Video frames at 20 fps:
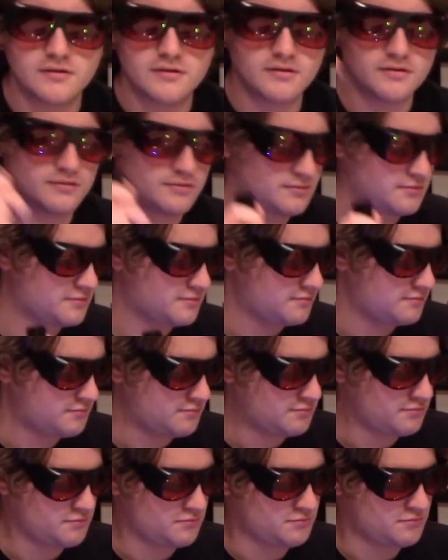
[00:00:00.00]

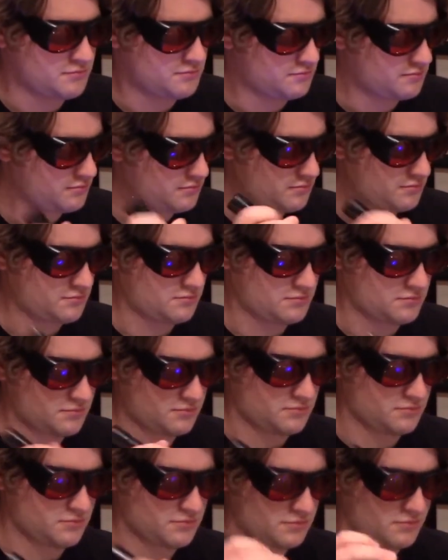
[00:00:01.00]

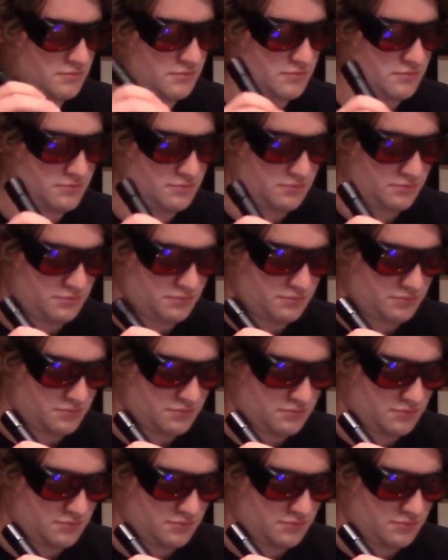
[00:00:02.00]
(no one is talking)